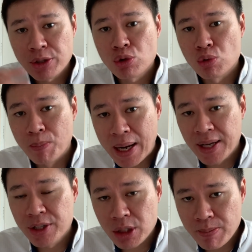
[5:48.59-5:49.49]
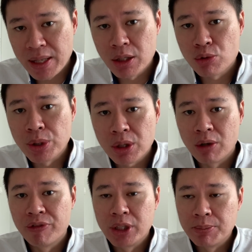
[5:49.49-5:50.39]
to buy this mandatory
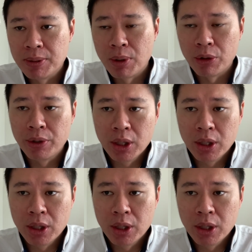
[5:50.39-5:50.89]
convertible bond.